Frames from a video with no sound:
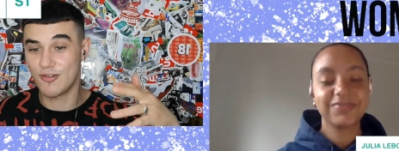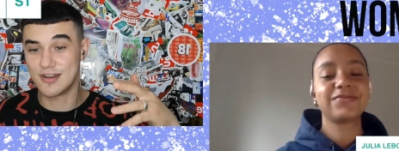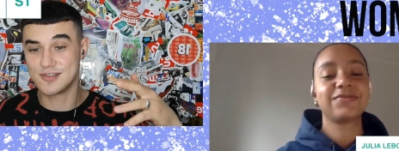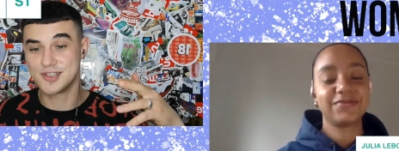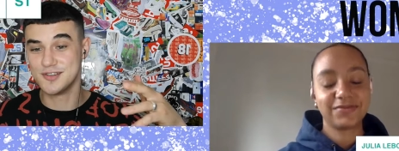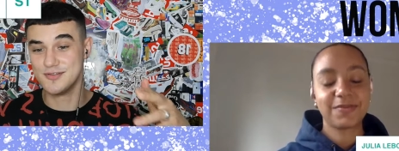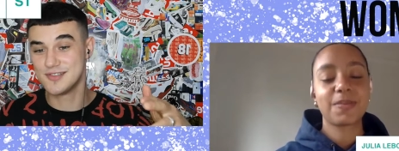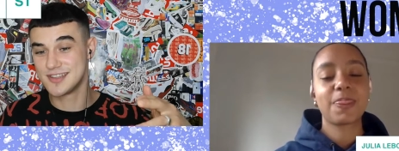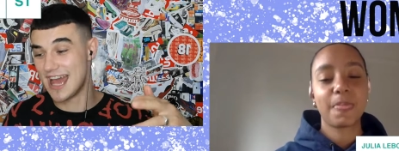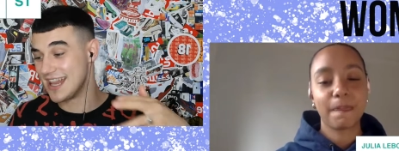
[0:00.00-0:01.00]
Speaker 1: around
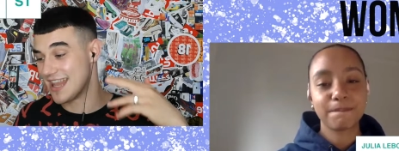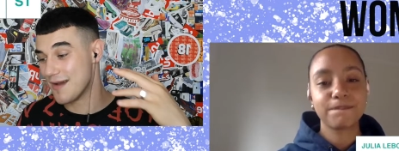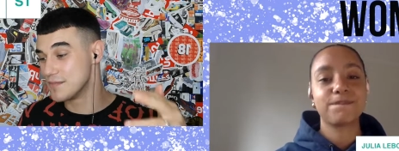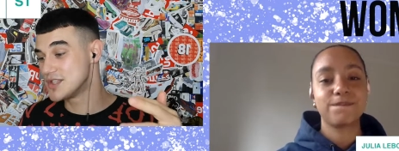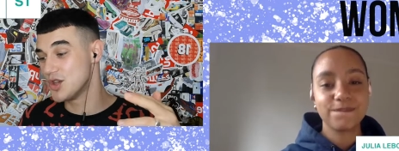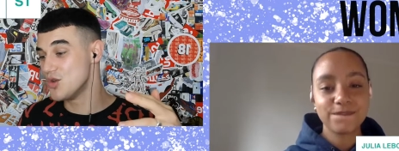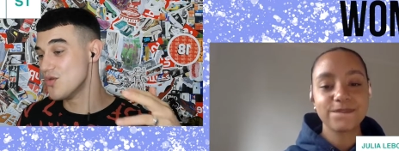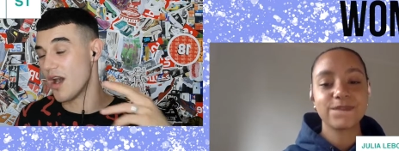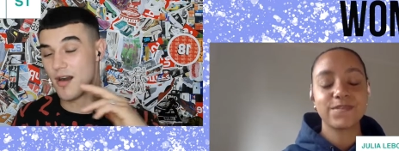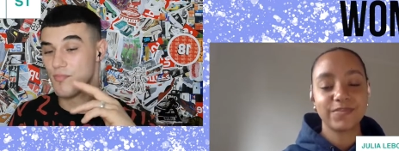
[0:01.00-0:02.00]
shoes. Like them two
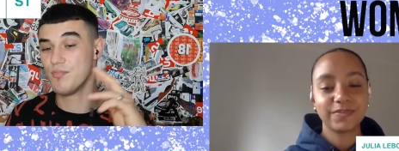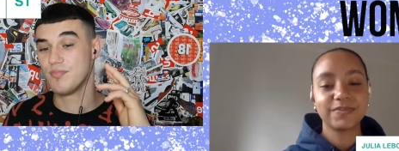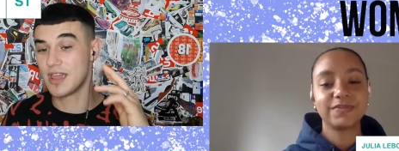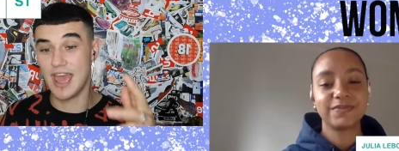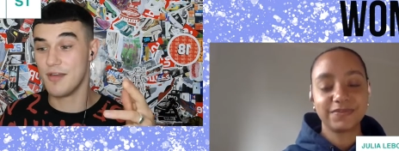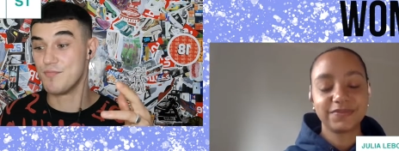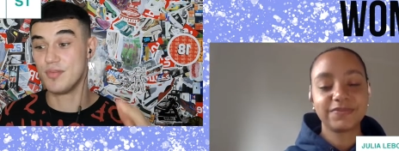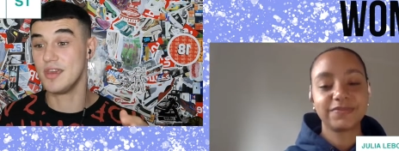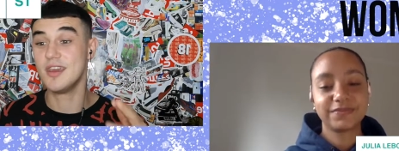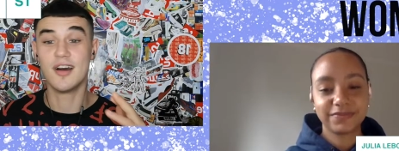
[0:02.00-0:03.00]
are getting beat